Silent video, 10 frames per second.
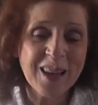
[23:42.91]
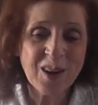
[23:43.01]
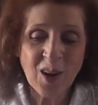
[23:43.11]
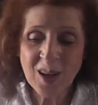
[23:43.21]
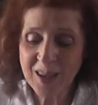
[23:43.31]

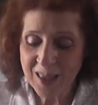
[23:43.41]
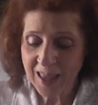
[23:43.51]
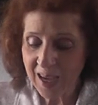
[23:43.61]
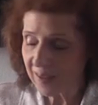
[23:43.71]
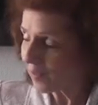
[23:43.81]
Not in
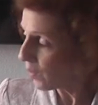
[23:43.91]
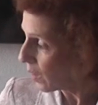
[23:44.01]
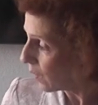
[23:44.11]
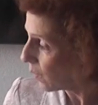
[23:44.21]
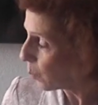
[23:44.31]
that
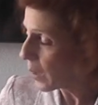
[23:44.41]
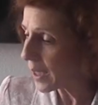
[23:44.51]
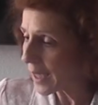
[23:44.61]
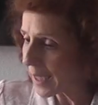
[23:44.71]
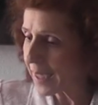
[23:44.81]
sense,
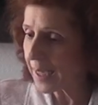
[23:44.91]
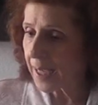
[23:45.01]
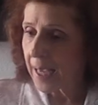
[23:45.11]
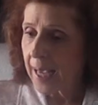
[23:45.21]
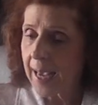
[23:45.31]
but
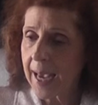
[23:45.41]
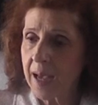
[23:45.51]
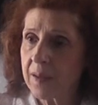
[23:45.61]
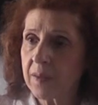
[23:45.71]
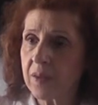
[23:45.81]
He
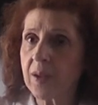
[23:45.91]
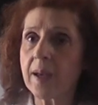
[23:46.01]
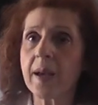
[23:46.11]
has,